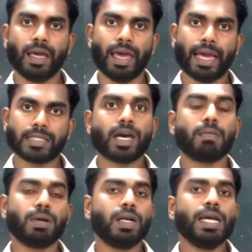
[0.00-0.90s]

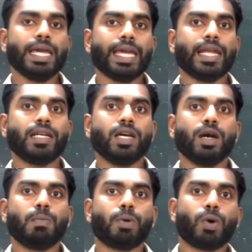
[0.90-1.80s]
Example,
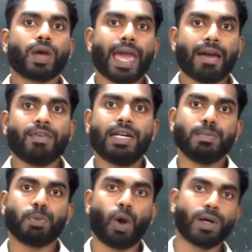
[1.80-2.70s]
in
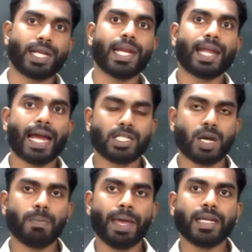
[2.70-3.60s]
Brookhaven protein
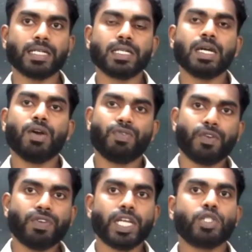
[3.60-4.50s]
data bank,
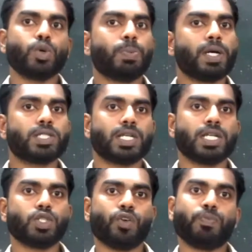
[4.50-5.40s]

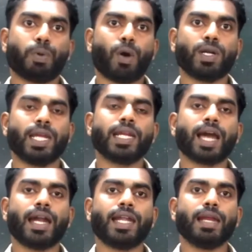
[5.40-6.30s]
52% of protein
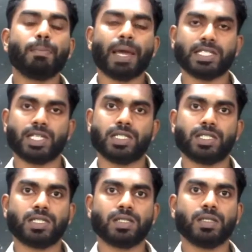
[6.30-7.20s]
contain
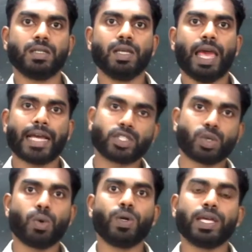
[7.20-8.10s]
metals,
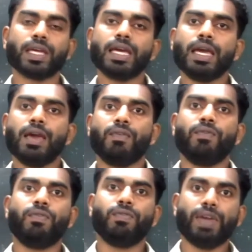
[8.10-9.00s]
excluding
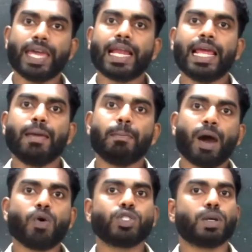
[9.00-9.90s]
weakly
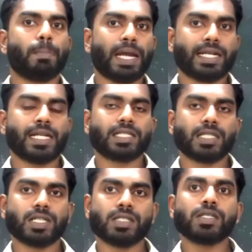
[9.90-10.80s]
bound metals
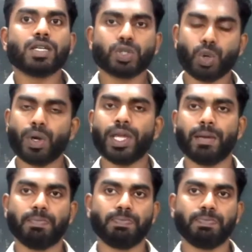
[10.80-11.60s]
such as sodium.